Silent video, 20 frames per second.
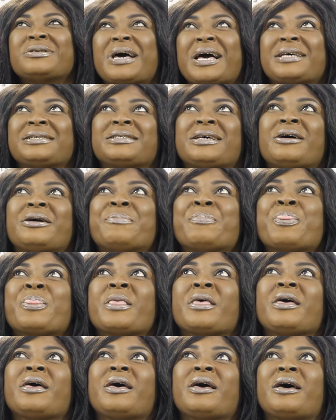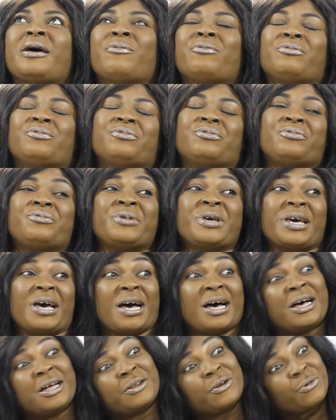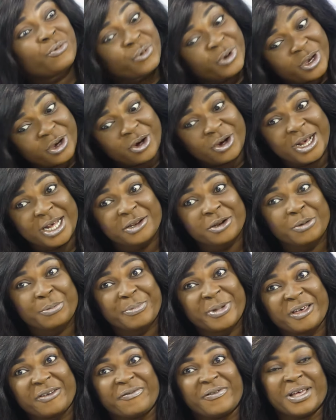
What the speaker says: as a we all are not perfect.